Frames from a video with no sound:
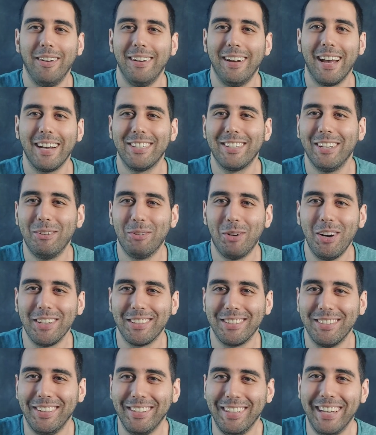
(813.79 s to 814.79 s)
it actually
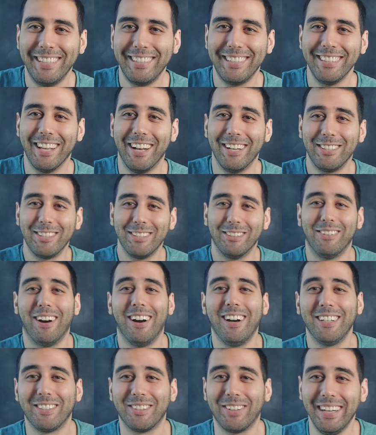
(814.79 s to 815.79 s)
works. So it's not so
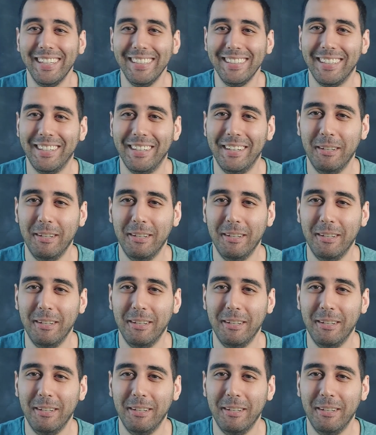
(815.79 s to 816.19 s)
hard, right?